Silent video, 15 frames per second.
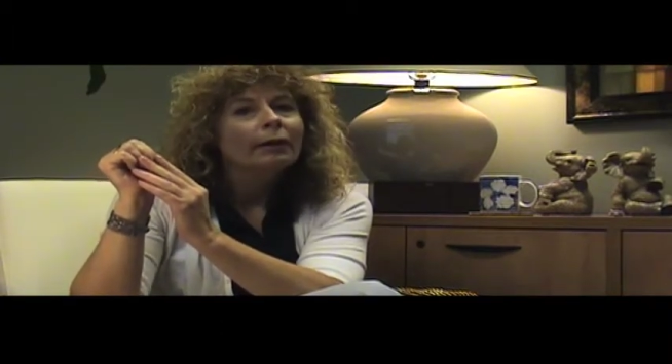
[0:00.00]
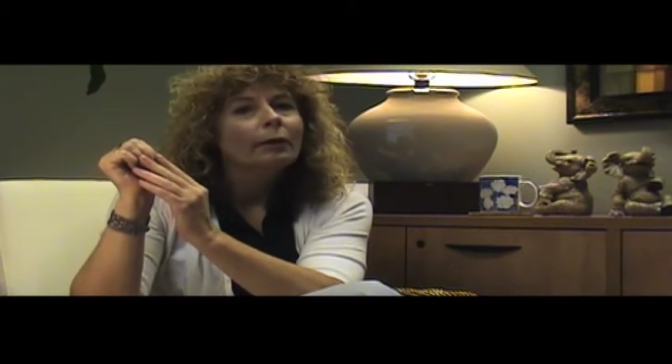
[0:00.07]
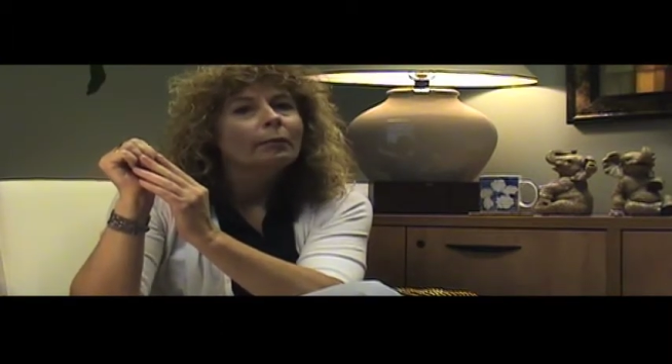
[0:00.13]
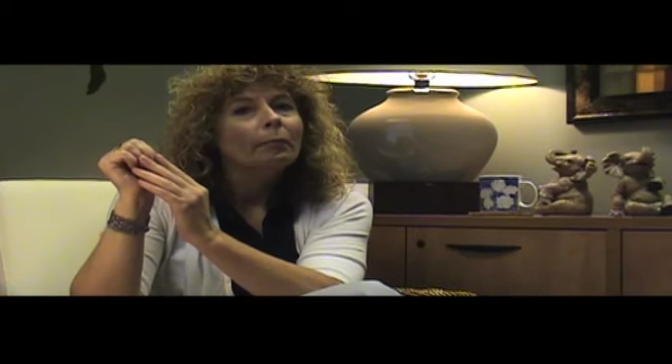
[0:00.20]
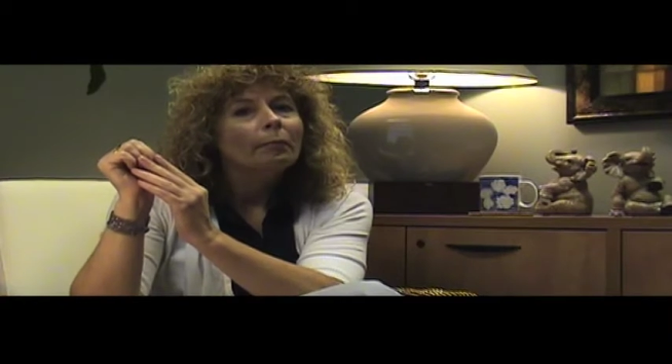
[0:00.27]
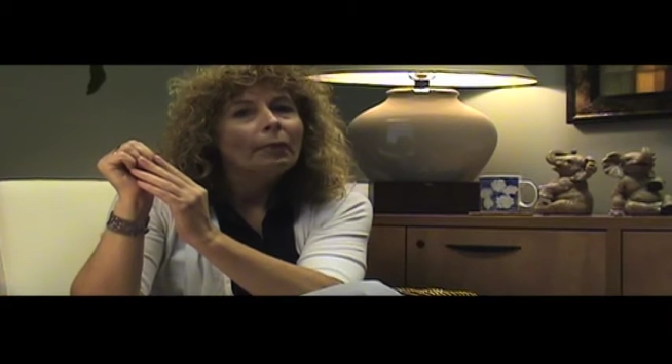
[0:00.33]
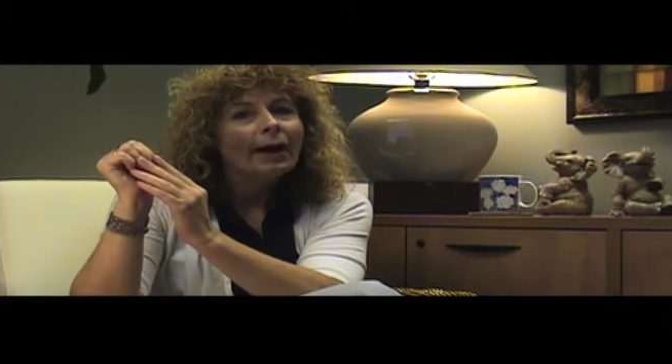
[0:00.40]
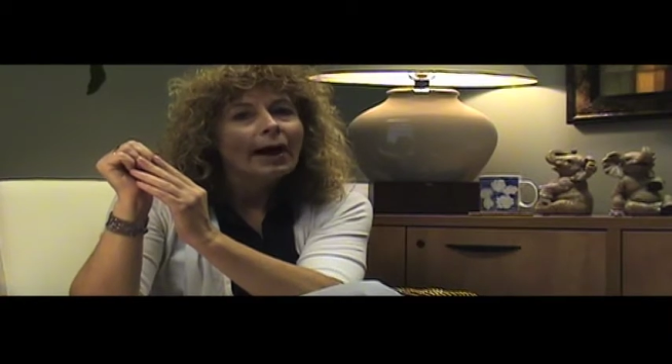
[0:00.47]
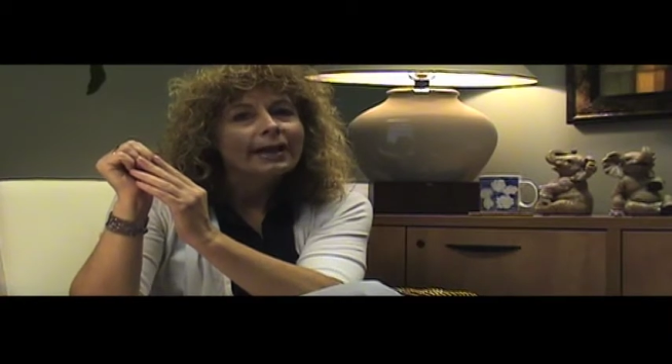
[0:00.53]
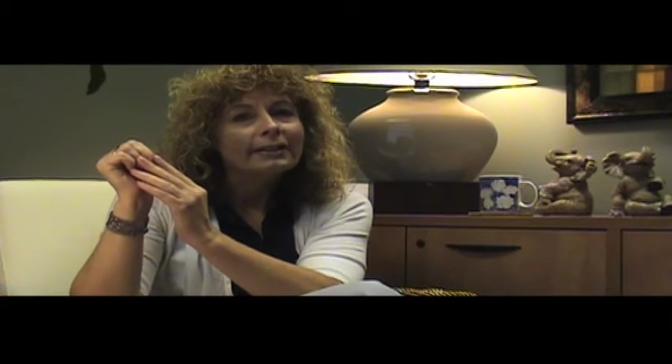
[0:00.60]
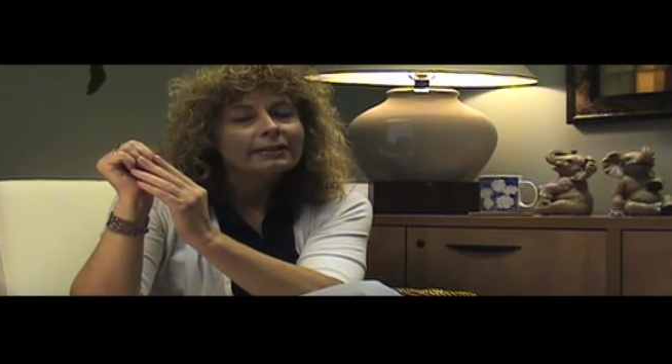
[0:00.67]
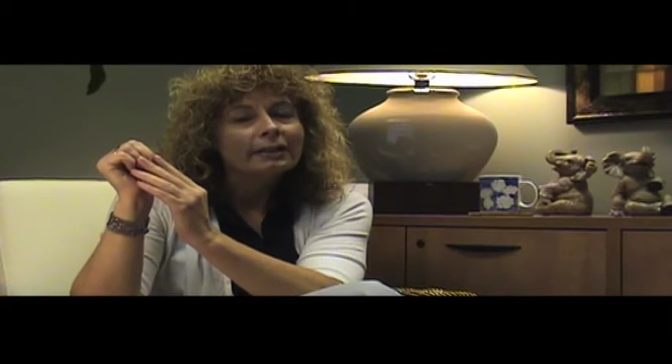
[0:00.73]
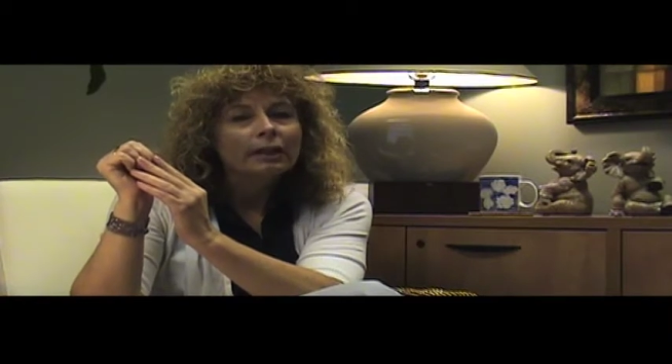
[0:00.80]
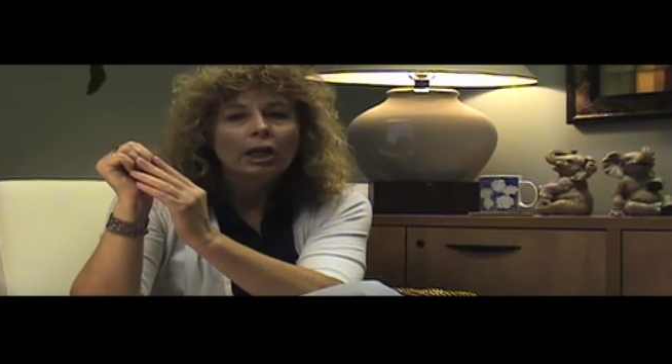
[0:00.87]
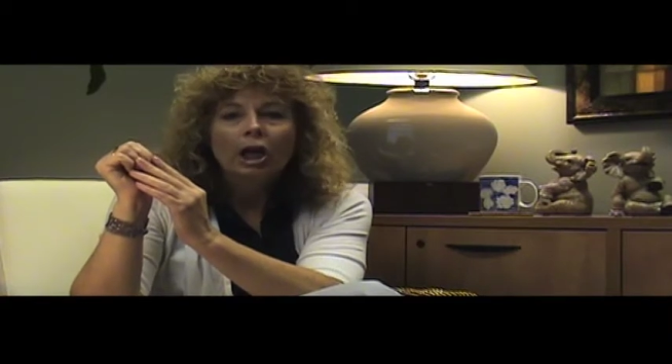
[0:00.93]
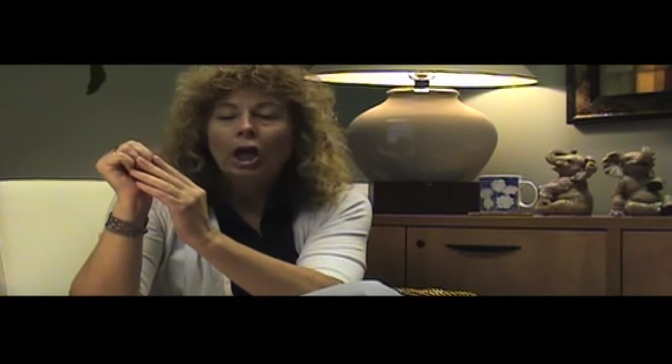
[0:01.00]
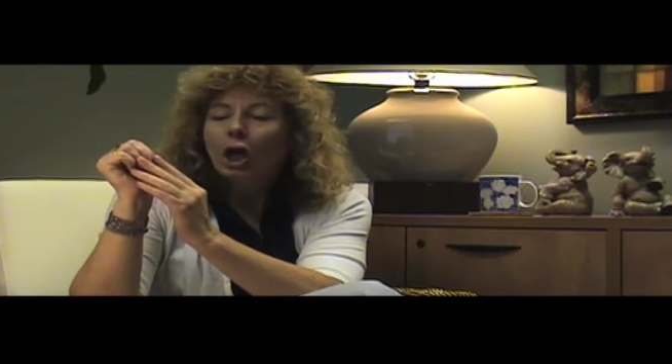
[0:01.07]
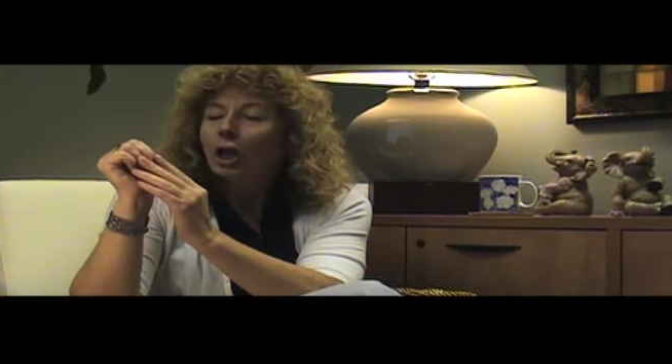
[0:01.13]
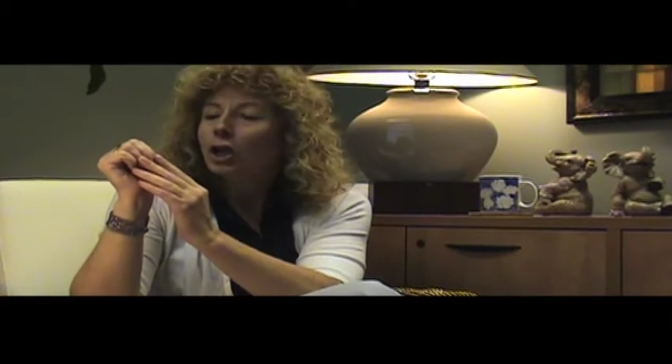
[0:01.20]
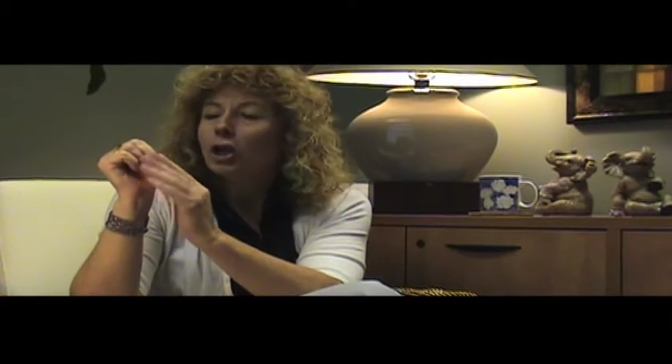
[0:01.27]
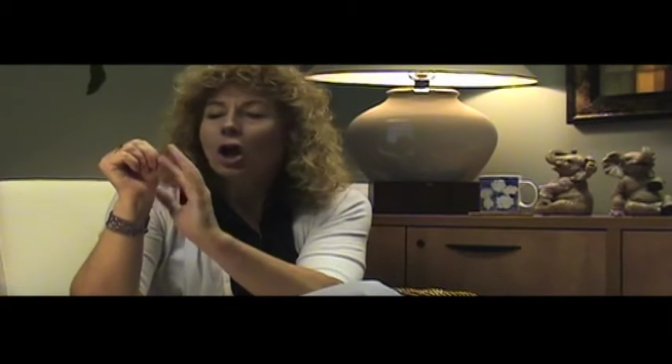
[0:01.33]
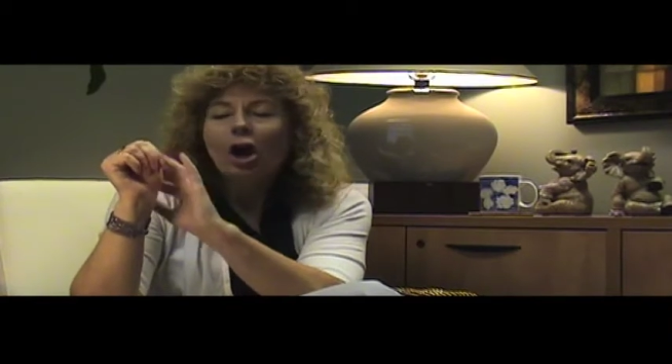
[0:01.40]
But
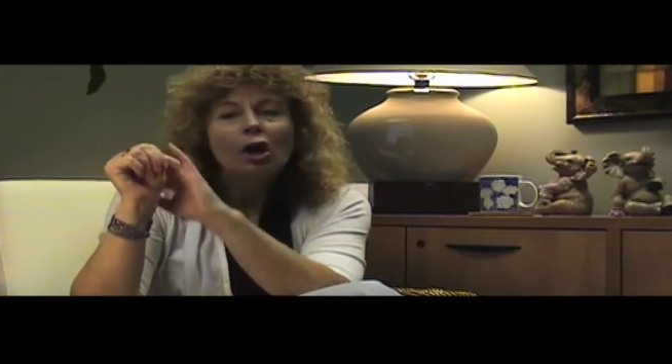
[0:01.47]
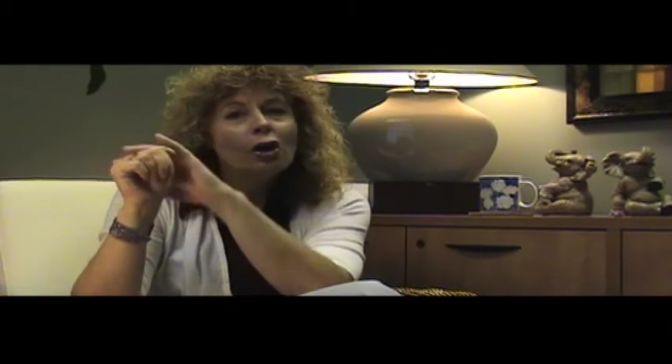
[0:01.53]
not